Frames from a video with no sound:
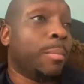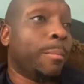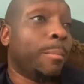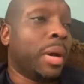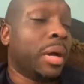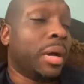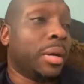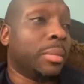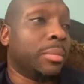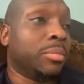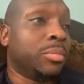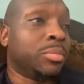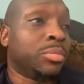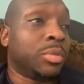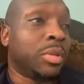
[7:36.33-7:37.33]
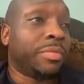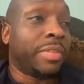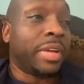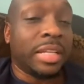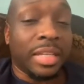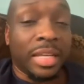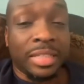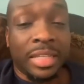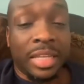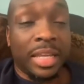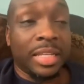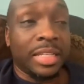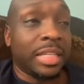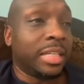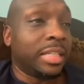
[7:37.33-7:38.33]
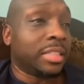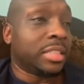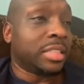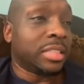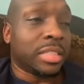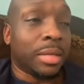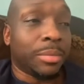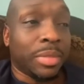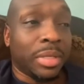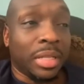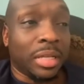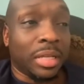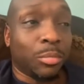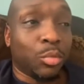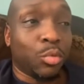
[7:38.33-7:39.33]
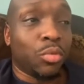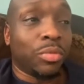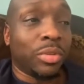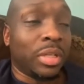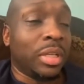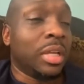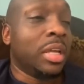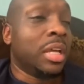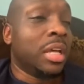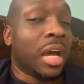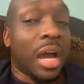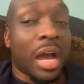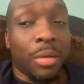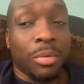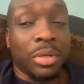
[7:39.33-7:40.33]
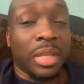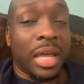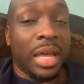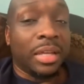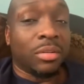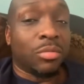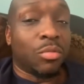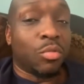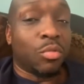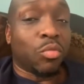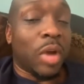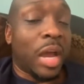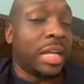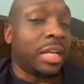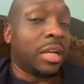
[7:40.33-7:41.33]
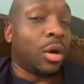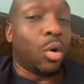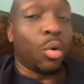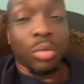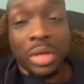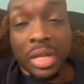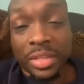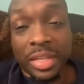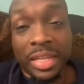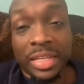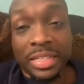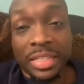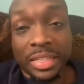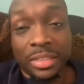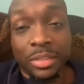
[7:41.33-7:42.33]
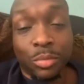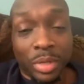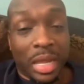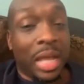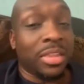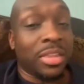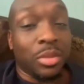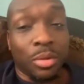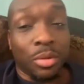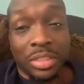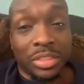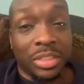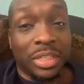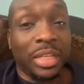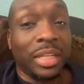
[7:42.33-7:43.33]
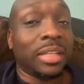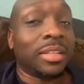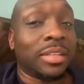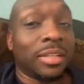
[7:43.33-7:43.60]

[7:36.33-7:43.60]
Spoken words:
if I didn't like the ending to something like a movie, I would like write a whole nother ending the way I thought it should end.